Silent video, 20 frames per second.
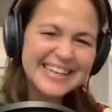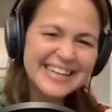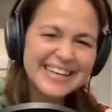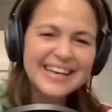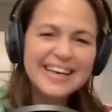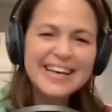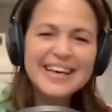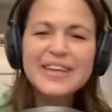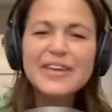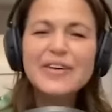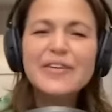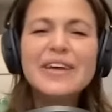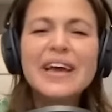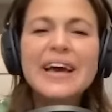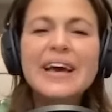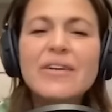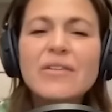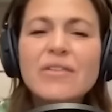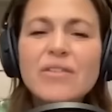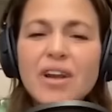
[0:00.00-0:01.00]
bit?
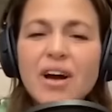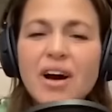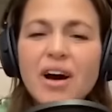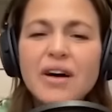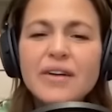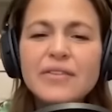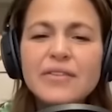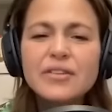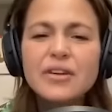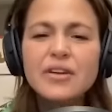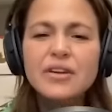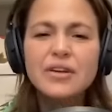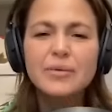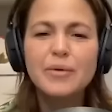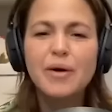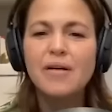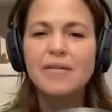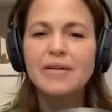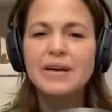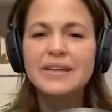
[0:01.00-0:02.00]
You'll get your laughs.
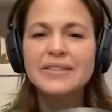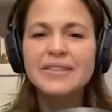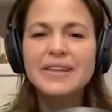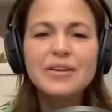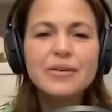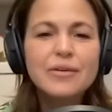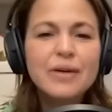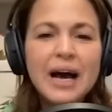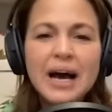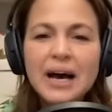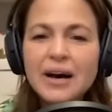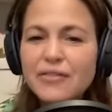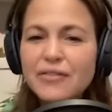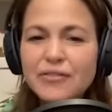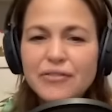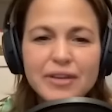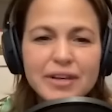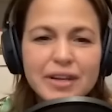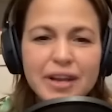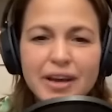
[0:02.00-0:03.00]
Don't you worry. And then you'll have,
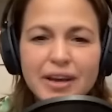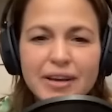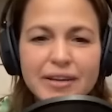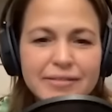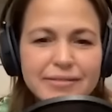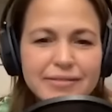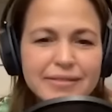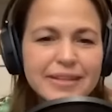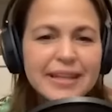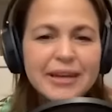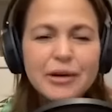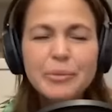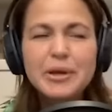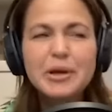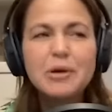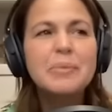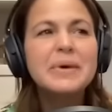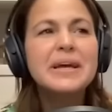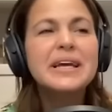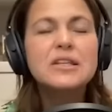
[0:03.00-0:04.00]
yeah. you know,
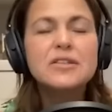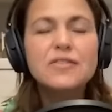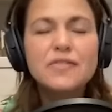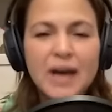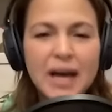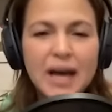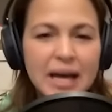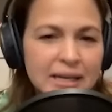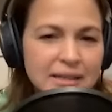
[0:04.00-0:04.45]
he'll be your biggest